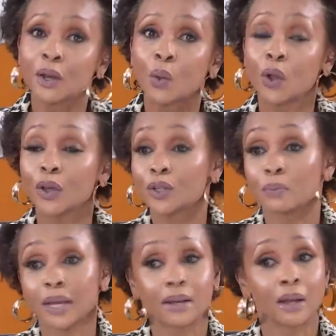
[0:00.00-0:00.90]
We're going to
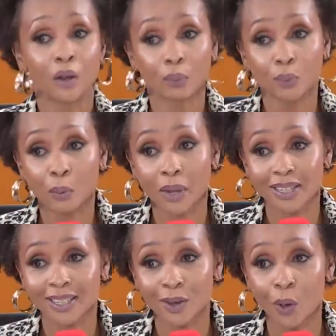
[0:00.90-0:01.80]
make a lot more money.
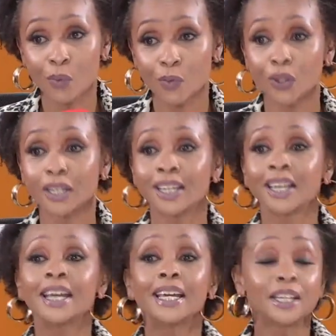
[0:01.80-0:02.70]
It's a global
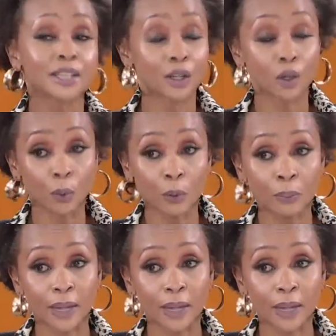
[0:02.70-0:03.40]
platform. At the end of the day, platform.